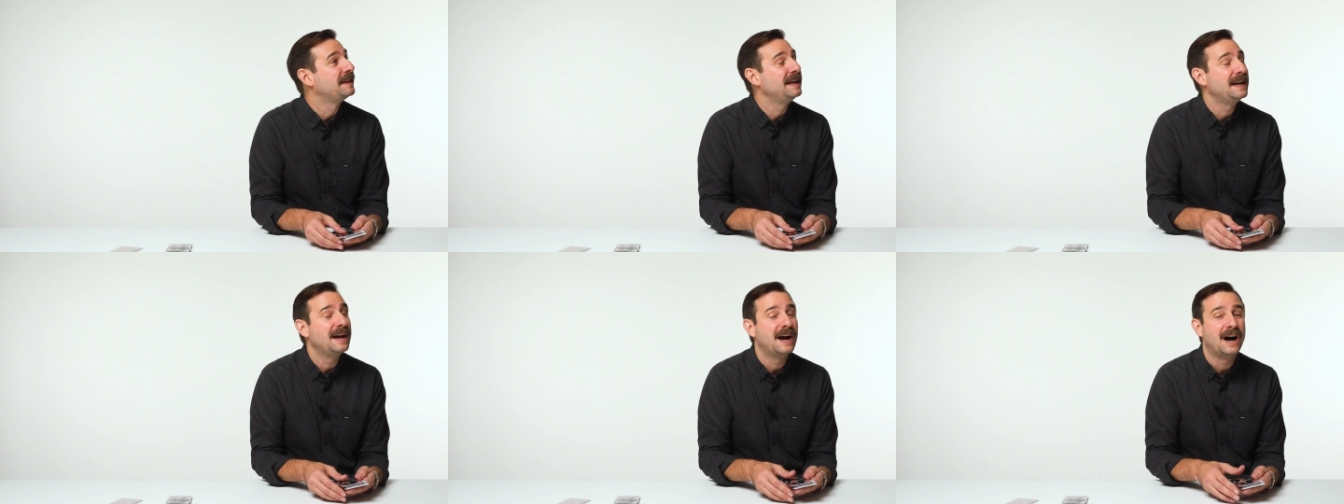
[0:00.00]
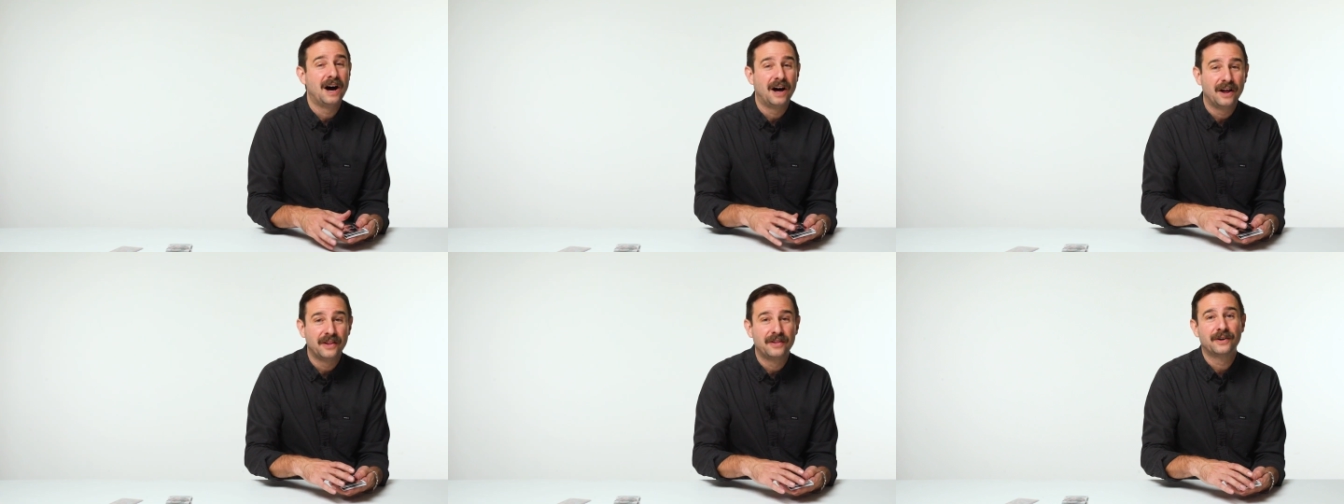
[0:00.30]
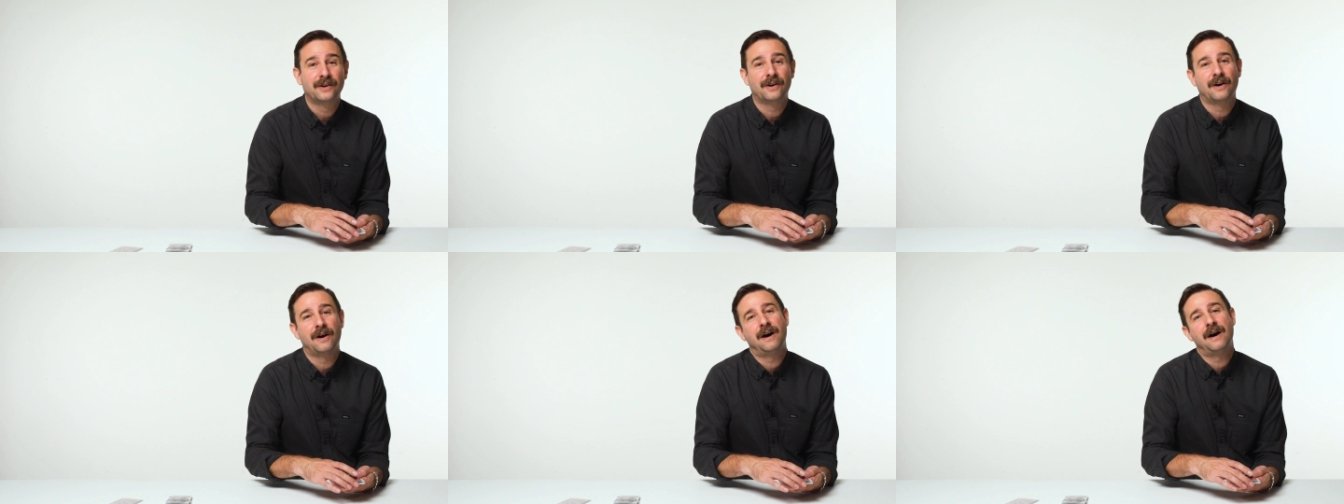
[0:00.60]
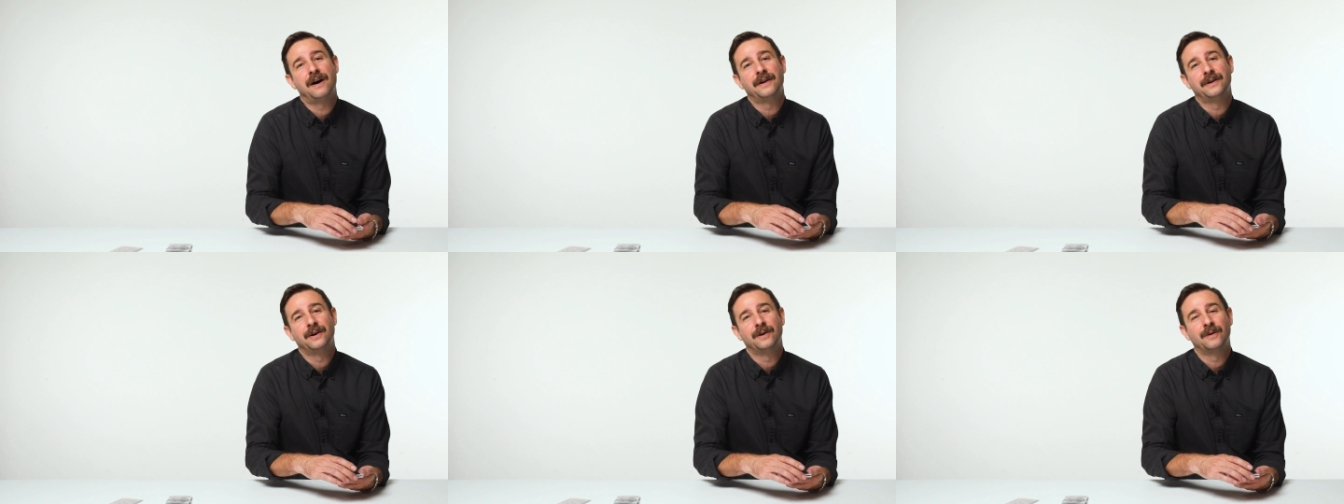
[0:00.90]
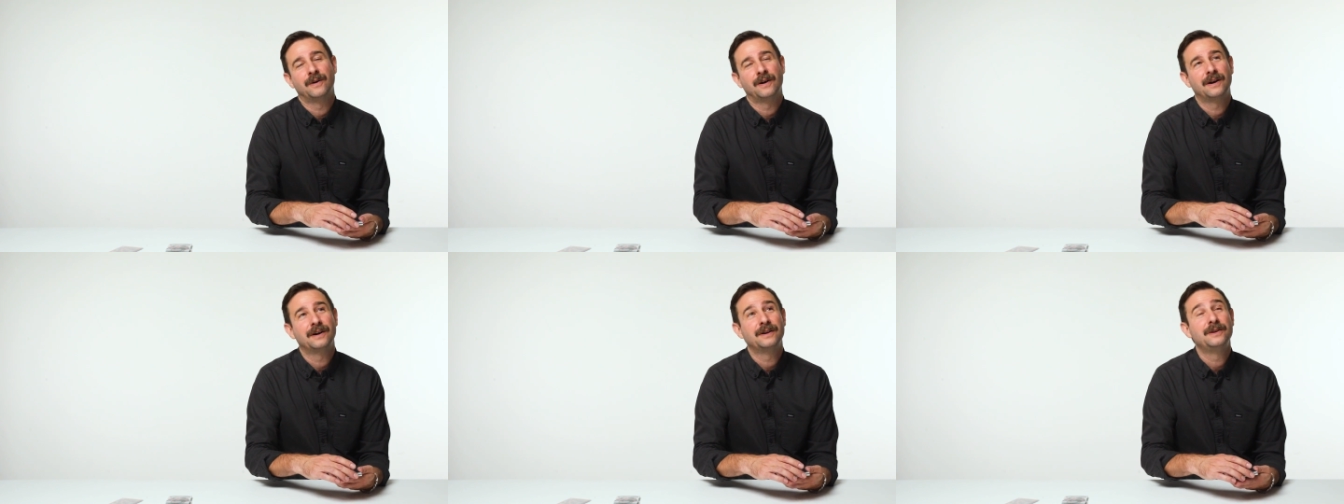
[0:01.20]
the other
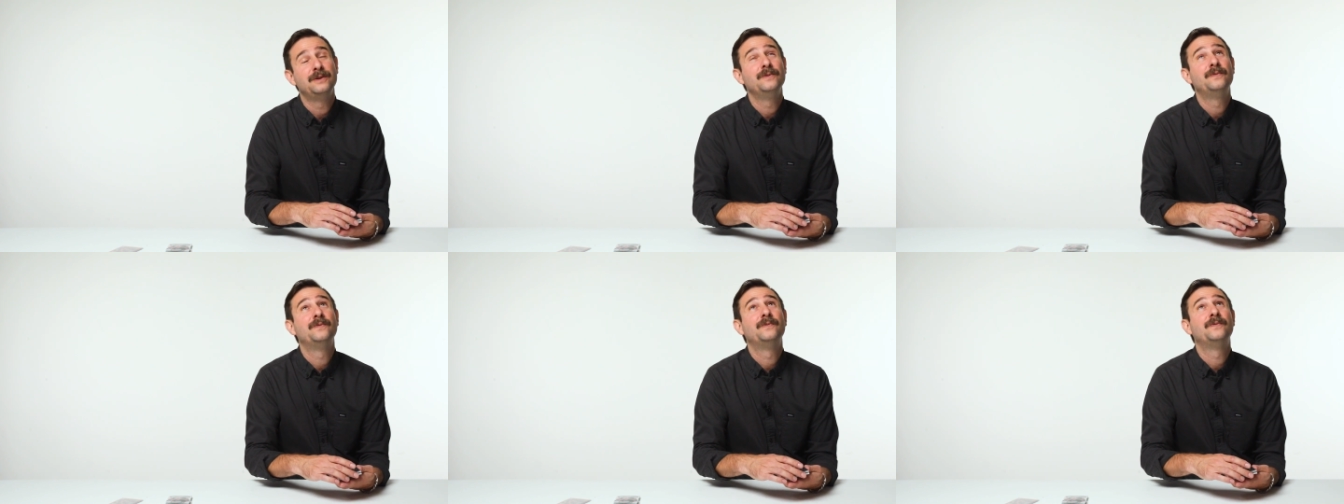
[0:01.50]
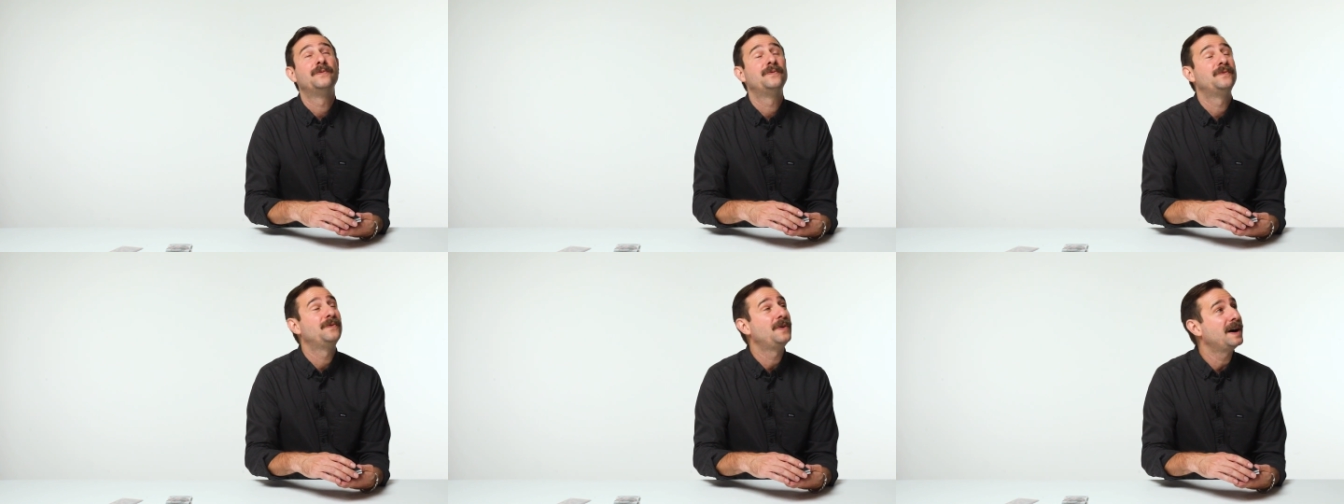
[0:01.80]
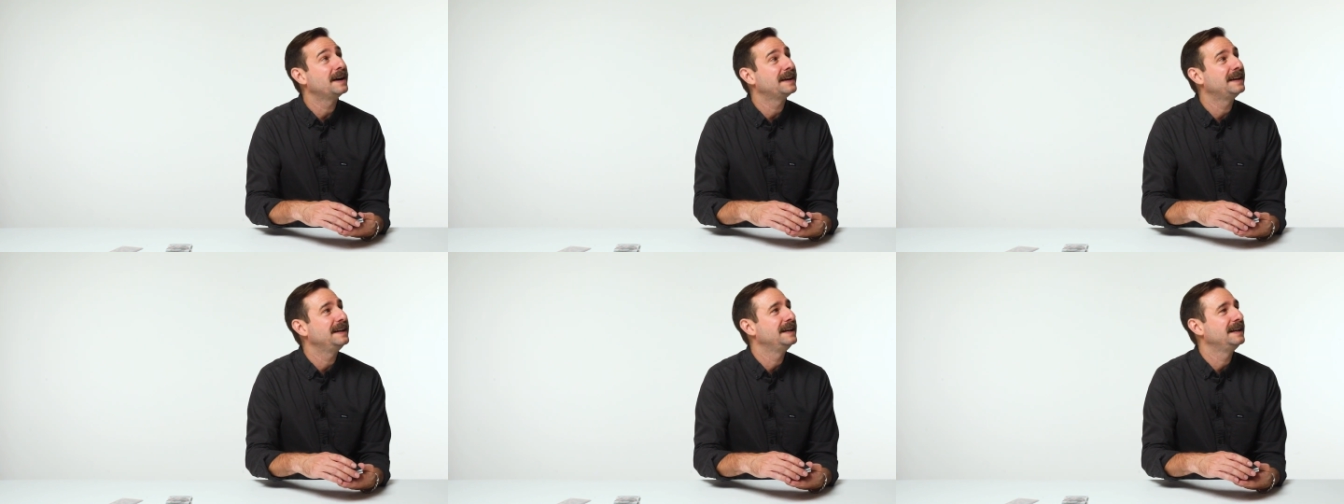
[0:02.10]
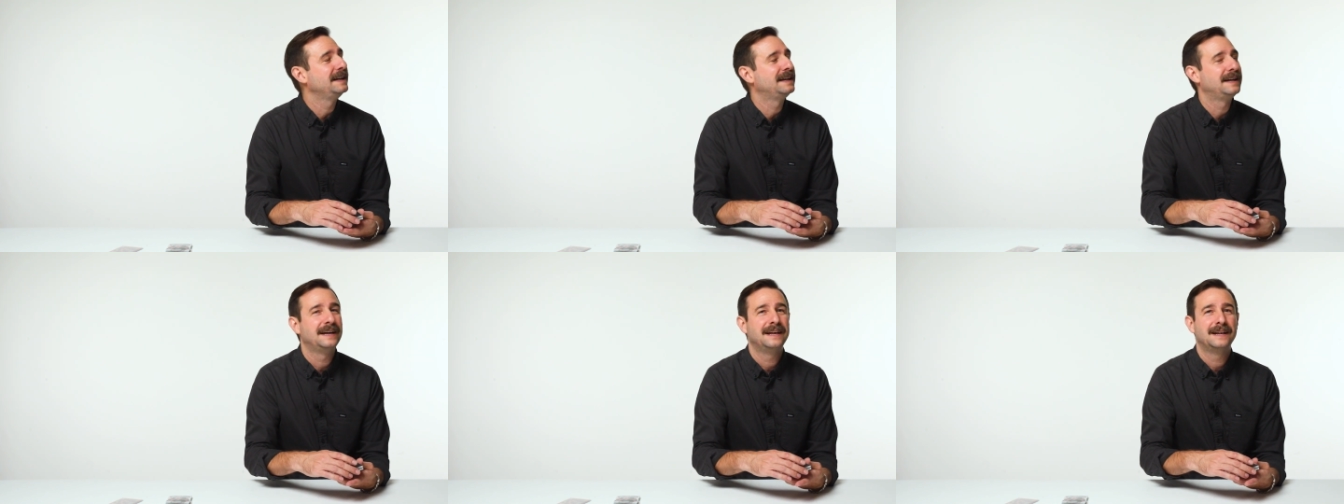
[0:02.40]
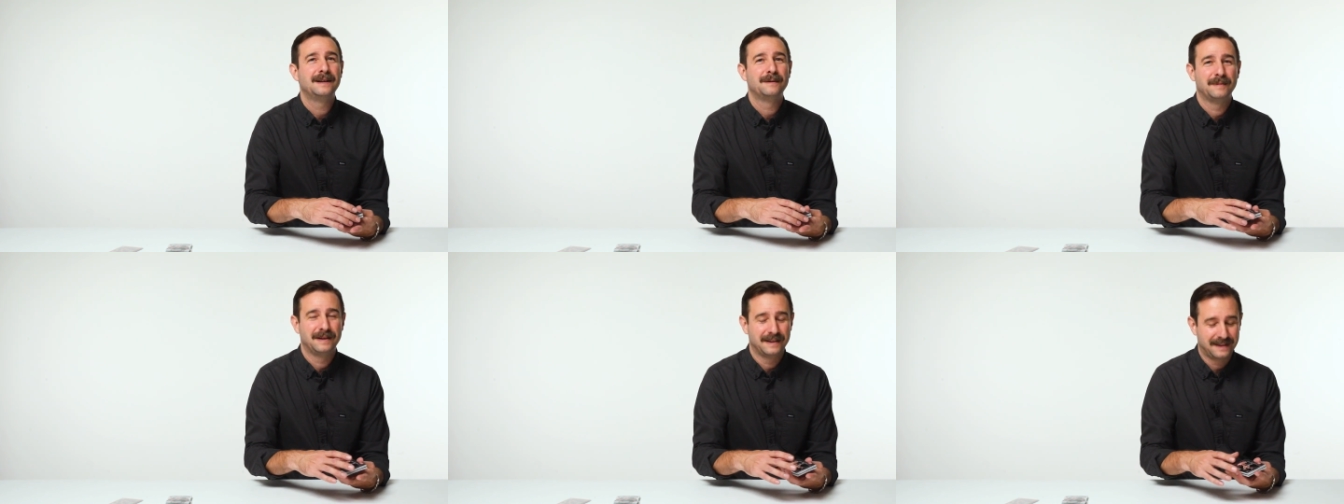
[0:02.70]
auto. Are you fucking
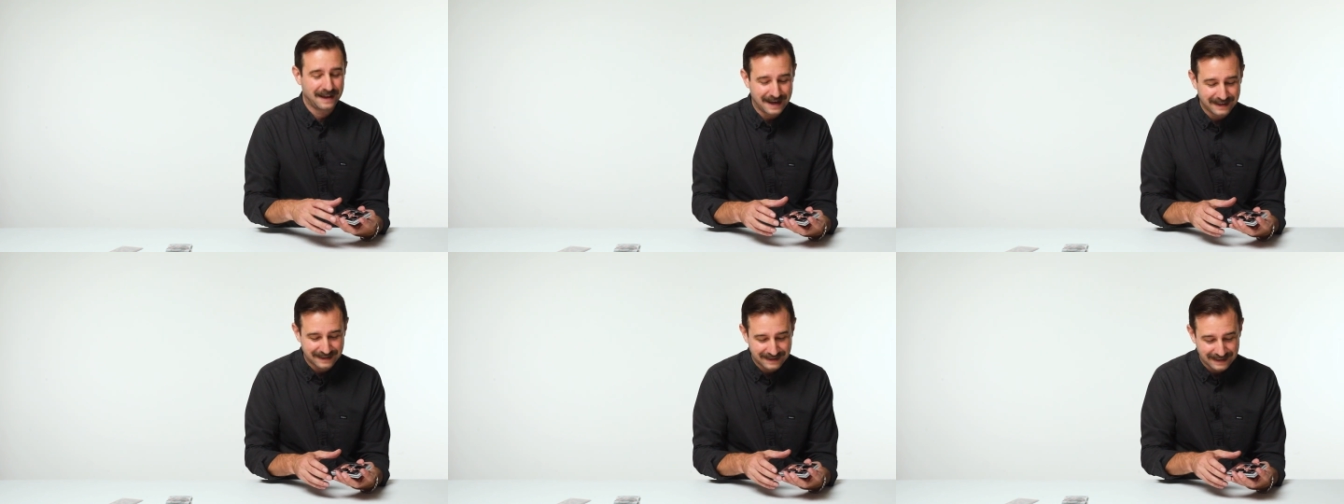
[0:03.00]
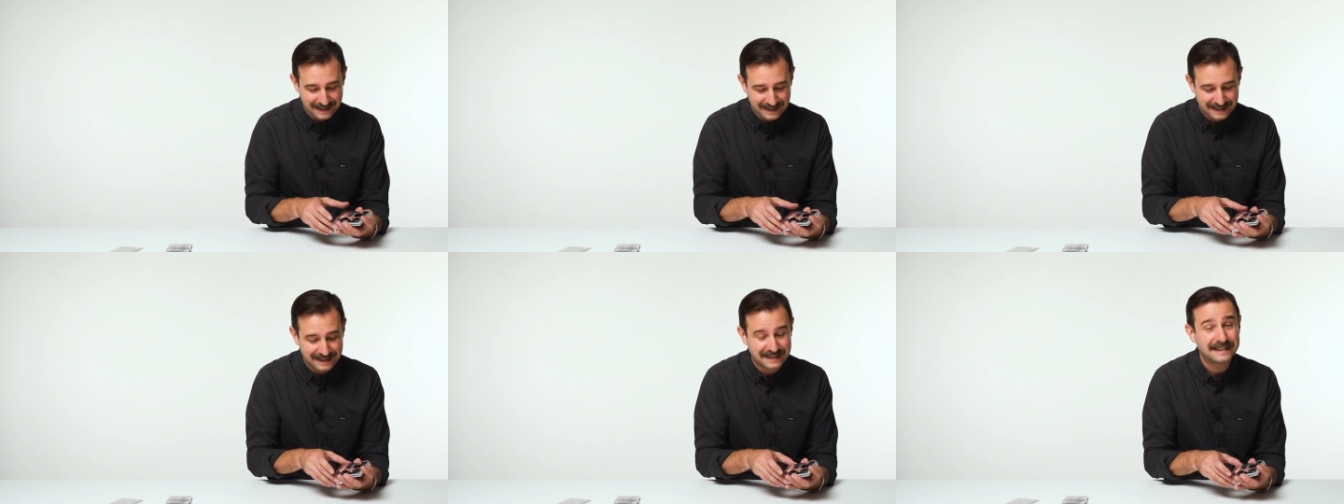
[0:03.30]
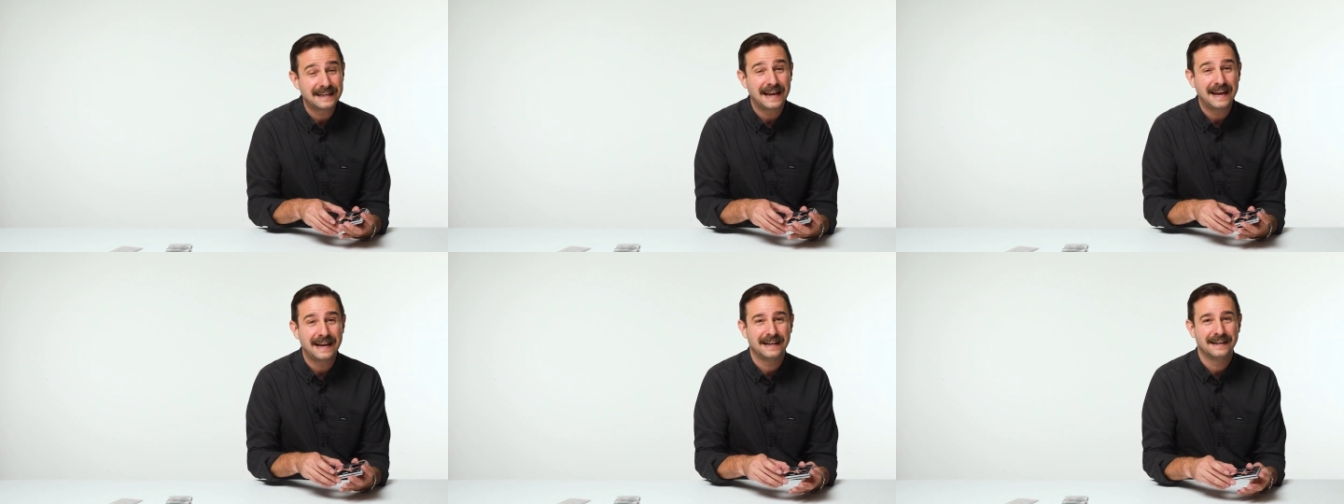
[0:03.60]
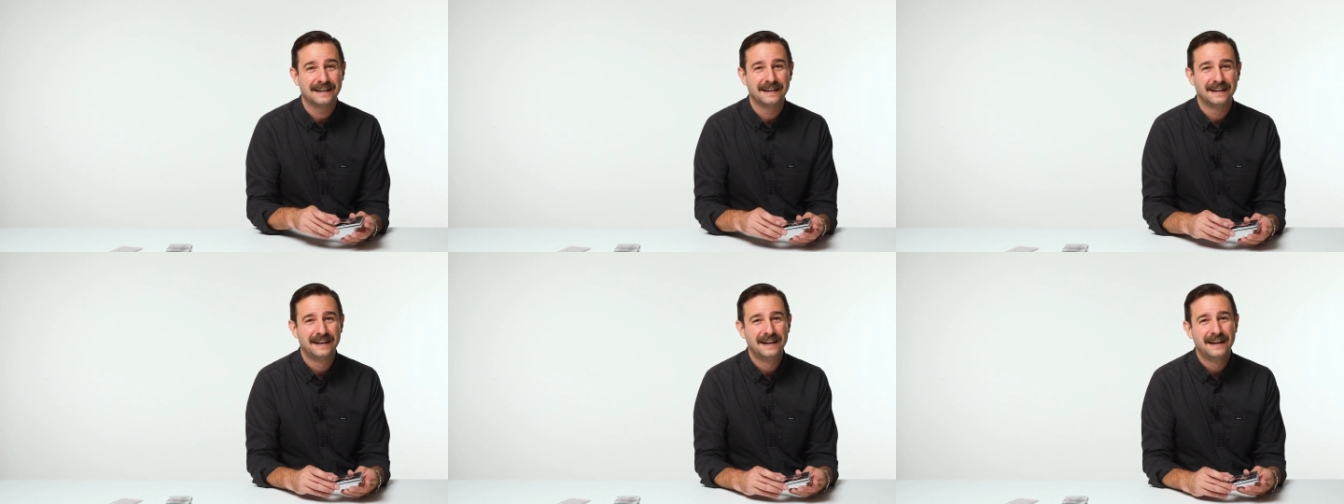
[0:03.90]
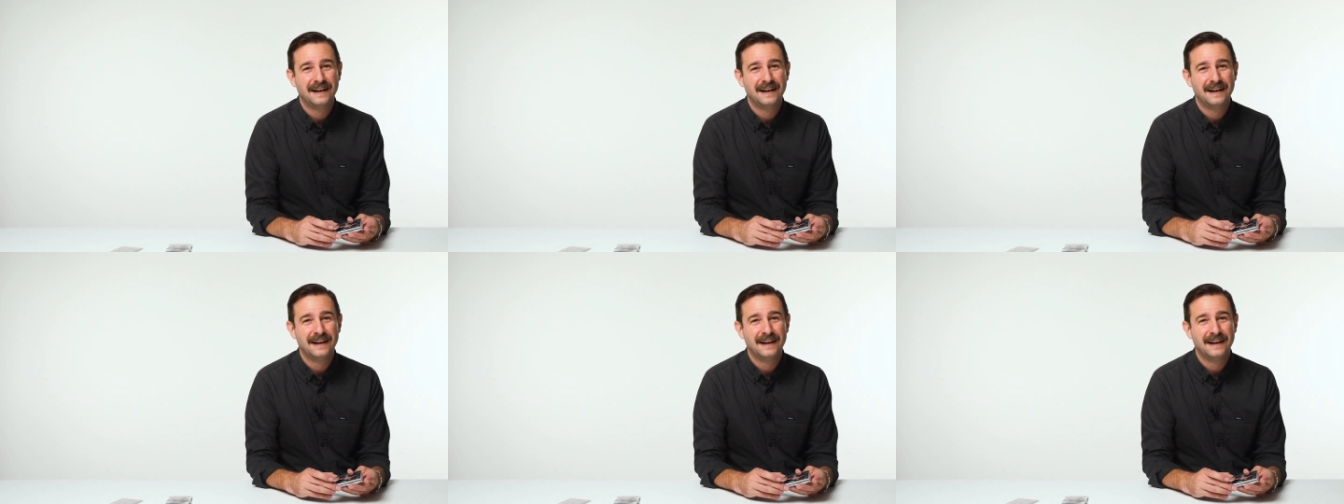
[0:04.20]
kidding me? That's insane.